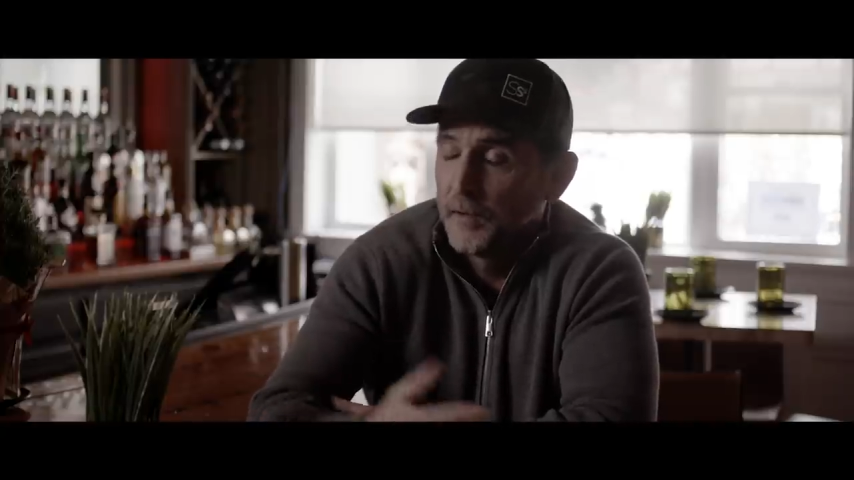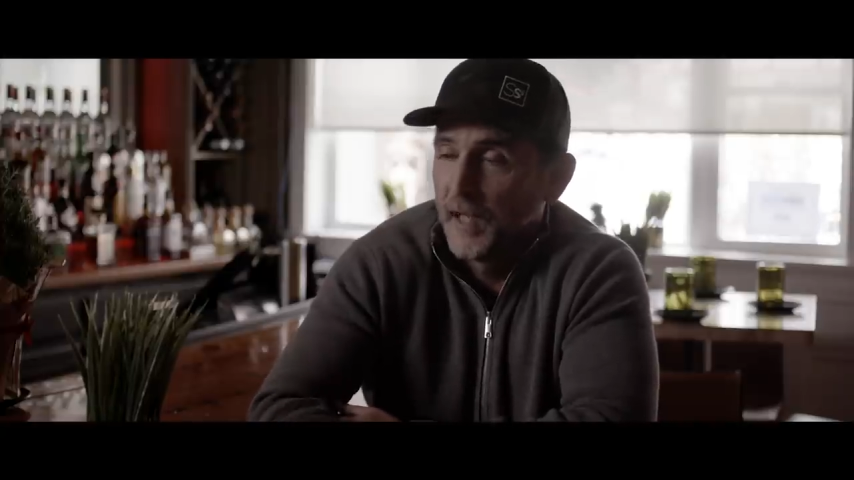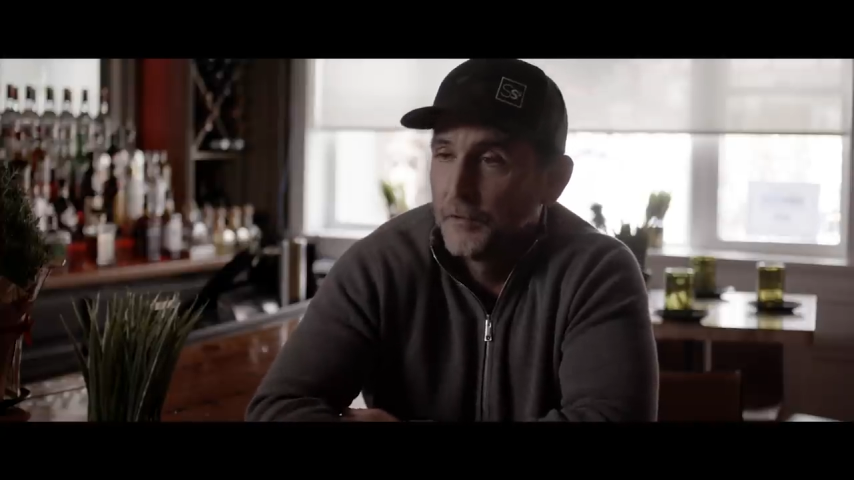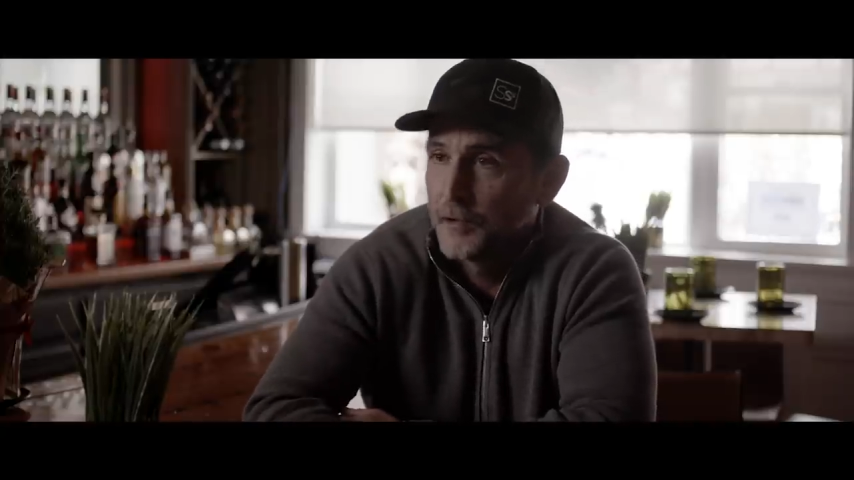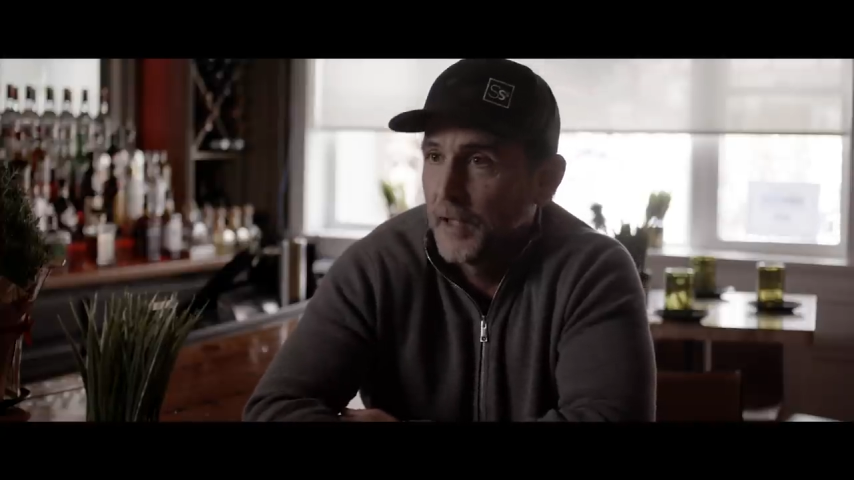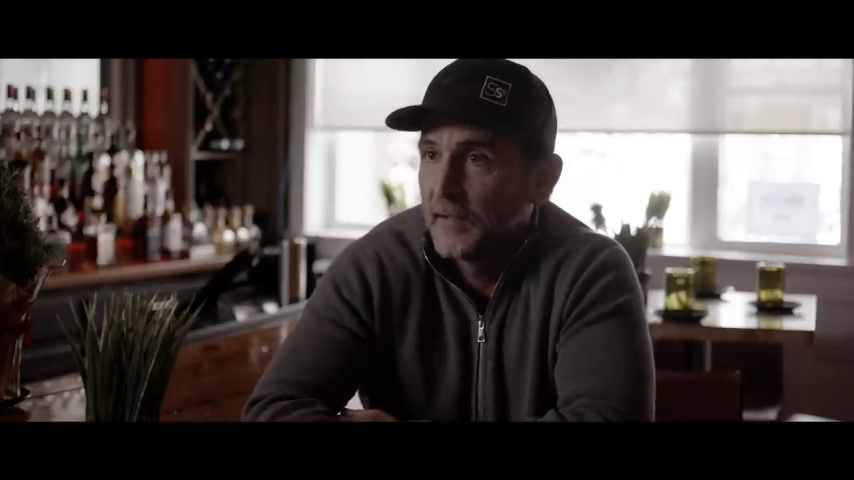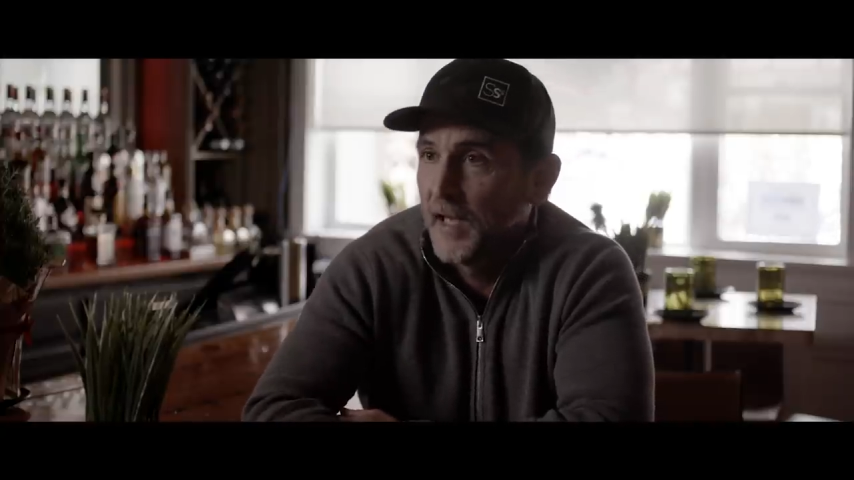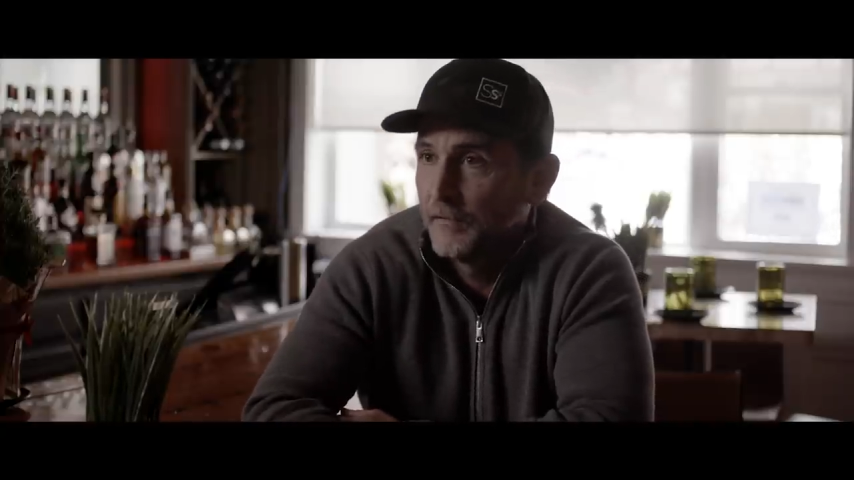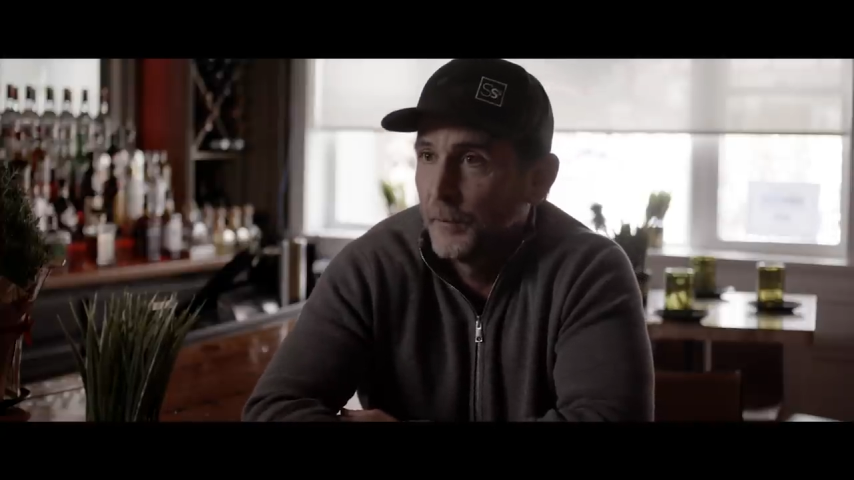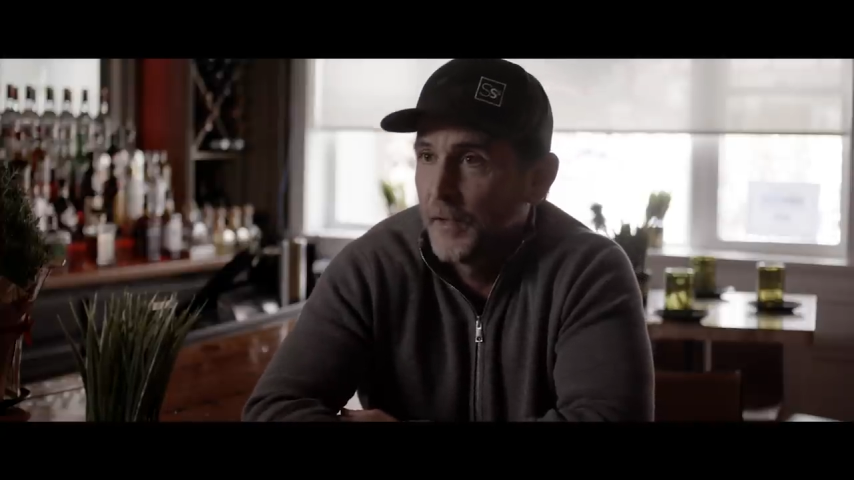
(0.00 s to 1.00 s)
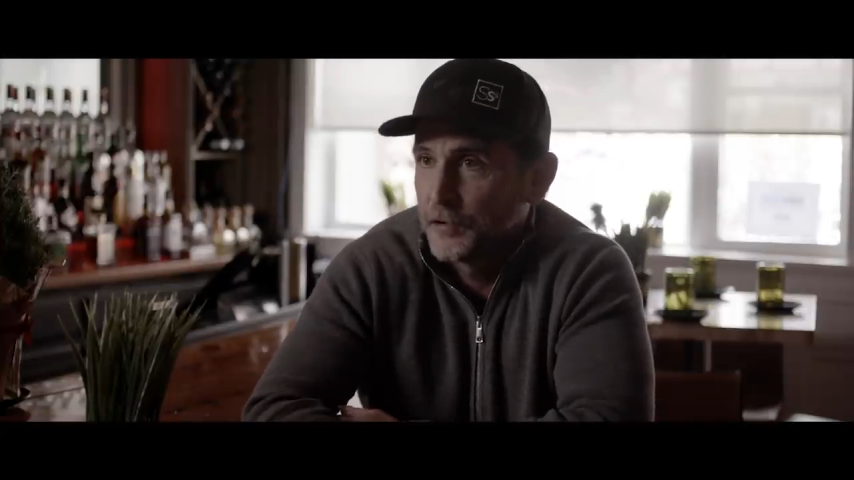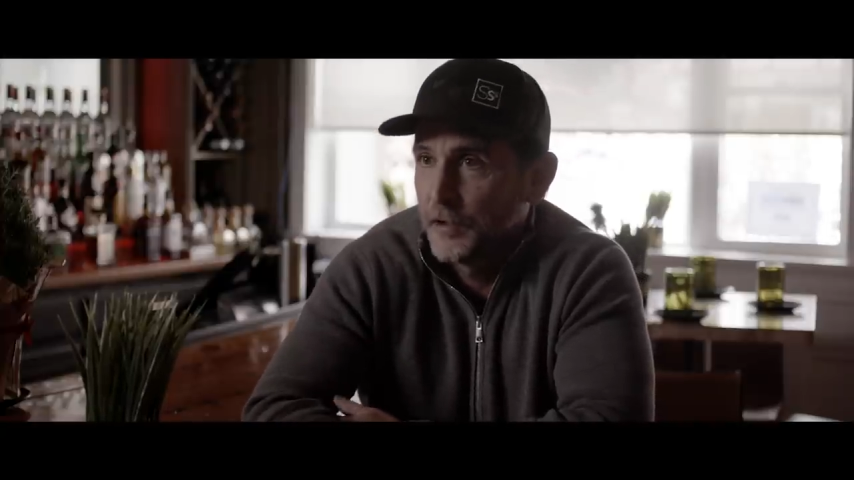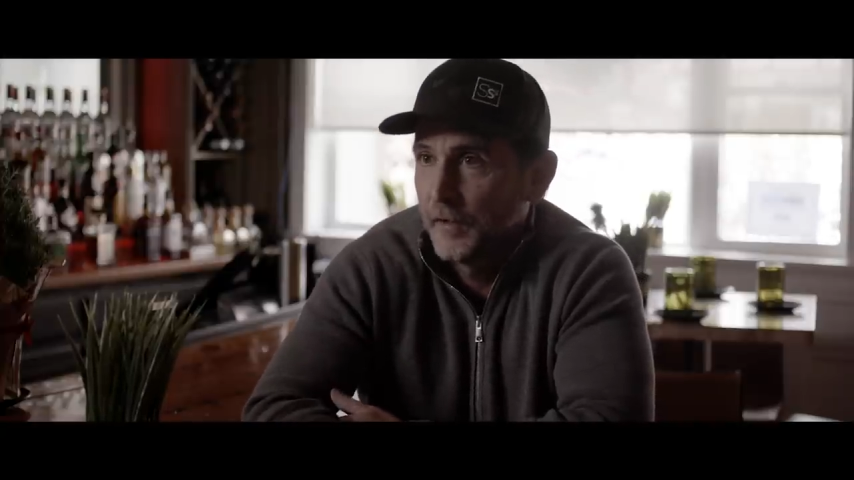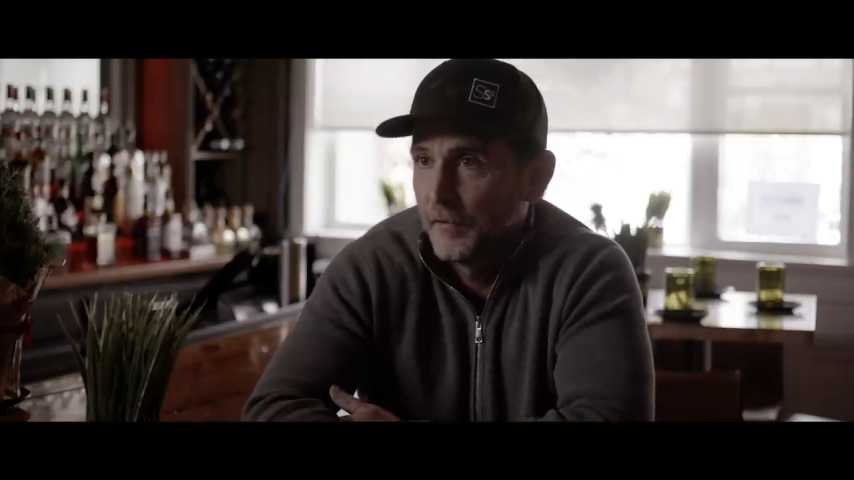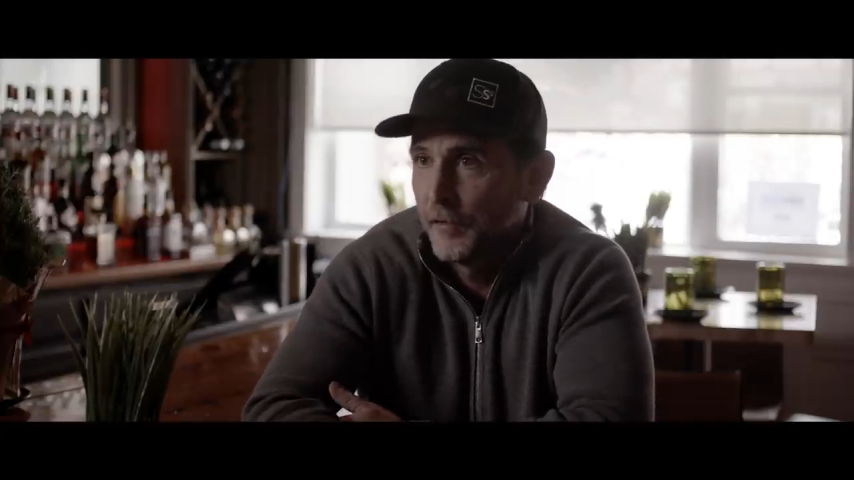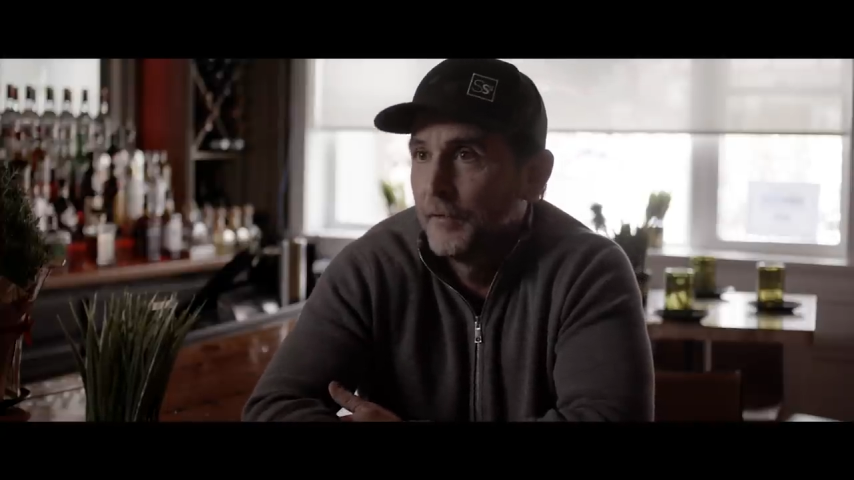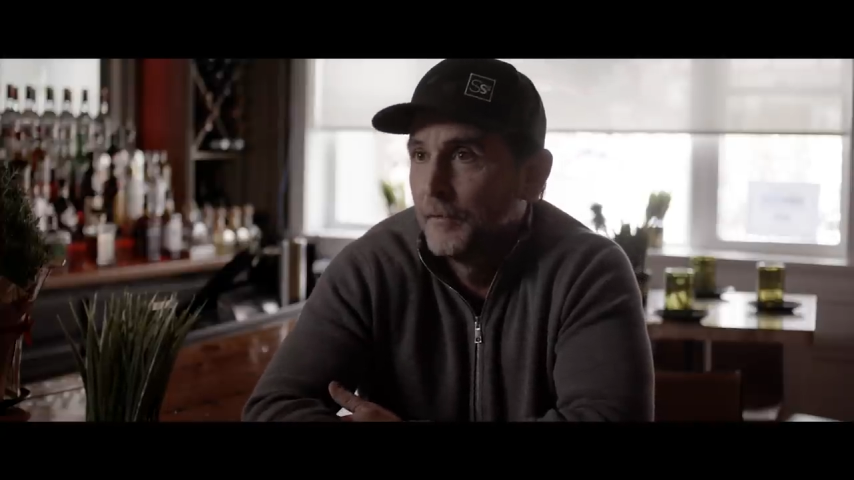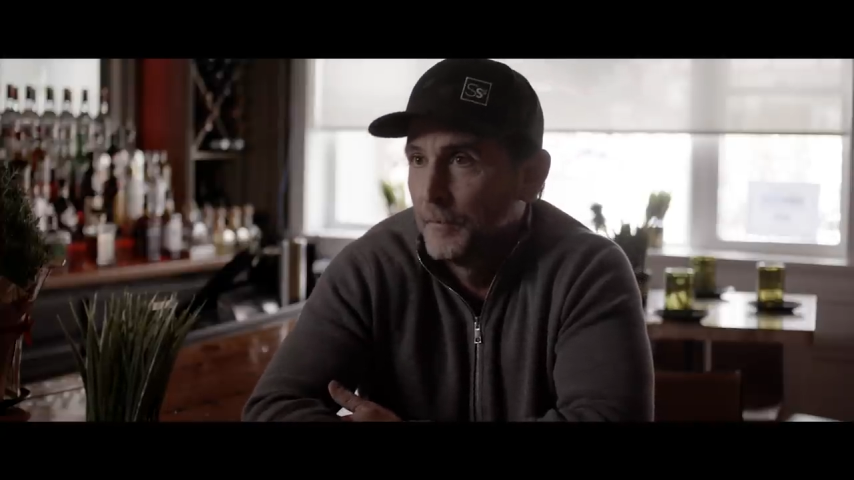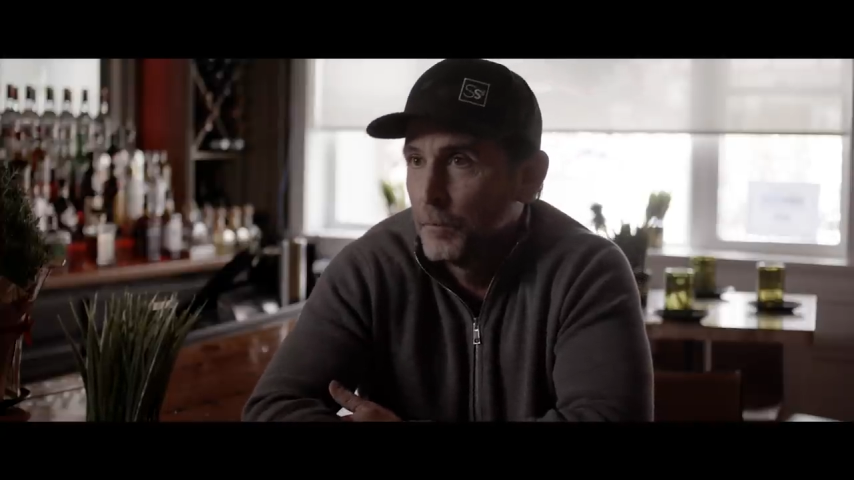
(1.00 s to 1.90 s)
on track to have our best year ever.